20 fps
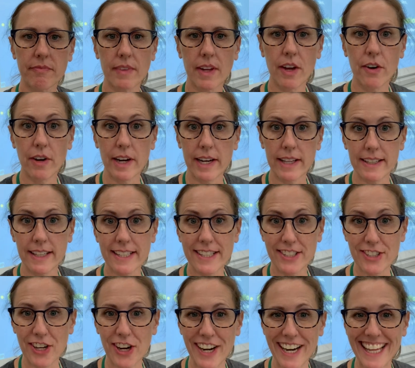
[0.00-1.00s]
All right, let's
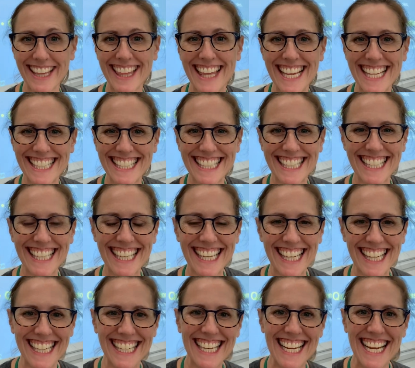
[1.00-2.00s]
try this
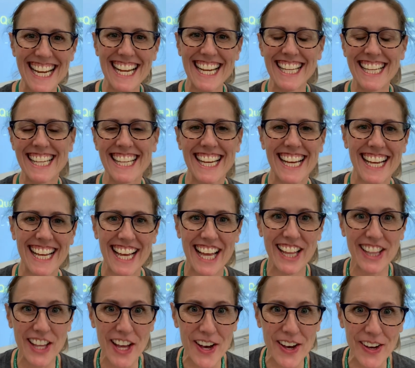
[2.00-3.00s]
again.
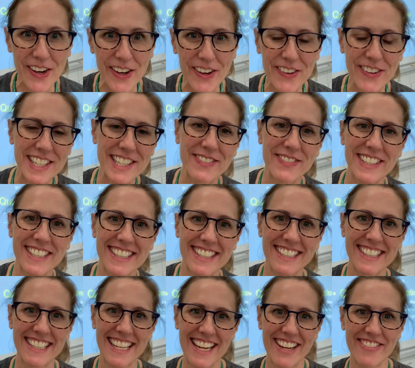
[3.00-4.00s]
Hello, it's
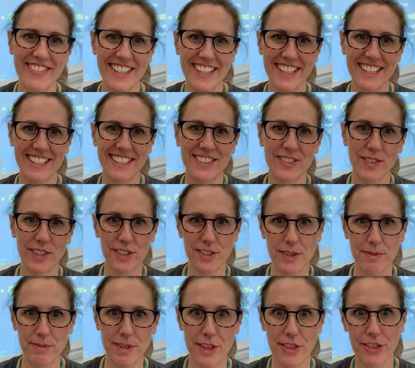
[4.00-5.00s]
Mrs. Davis.
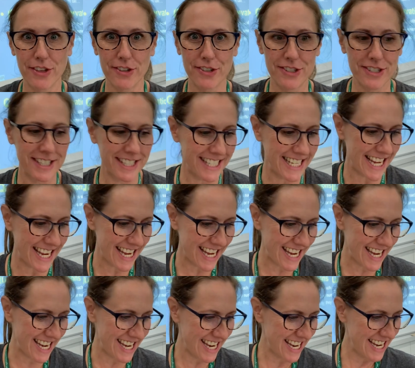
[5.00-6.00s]
Welcome to
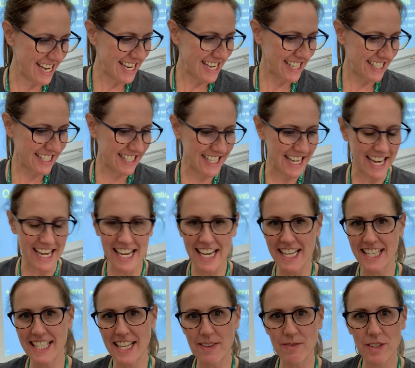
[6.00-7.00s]
Thursday
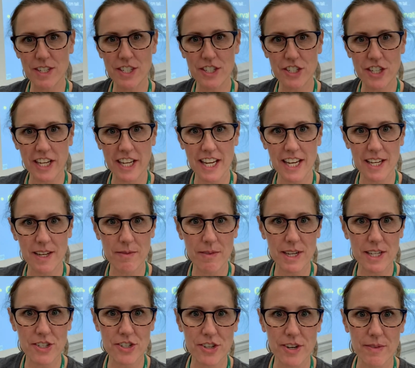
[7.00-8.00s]
Science. I'm just checking to
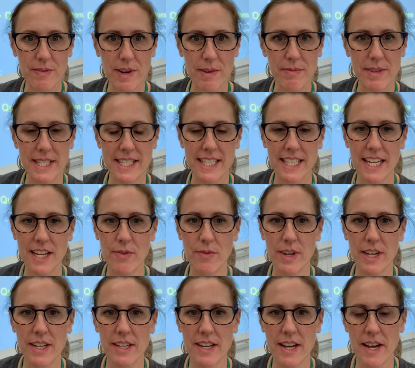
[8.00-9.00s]
make sure I'm not missing
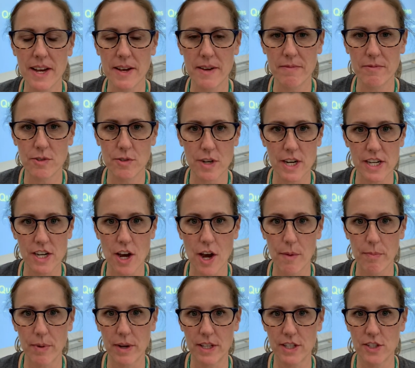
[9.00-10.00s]
anyone. Trying to
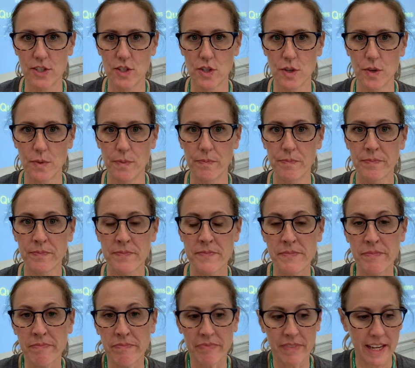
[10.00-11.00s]
hop on Zoom,
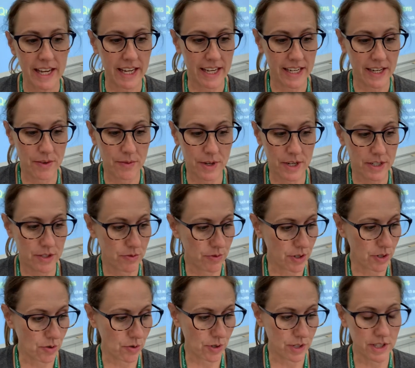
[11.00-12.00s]
and I wanted to
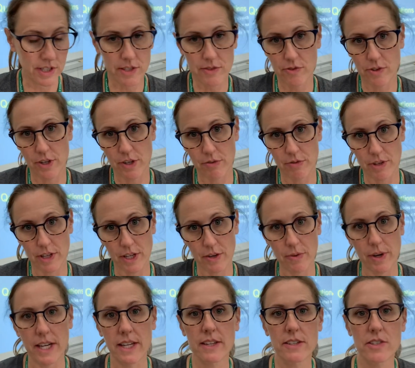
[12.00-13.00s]
record this for you really quick.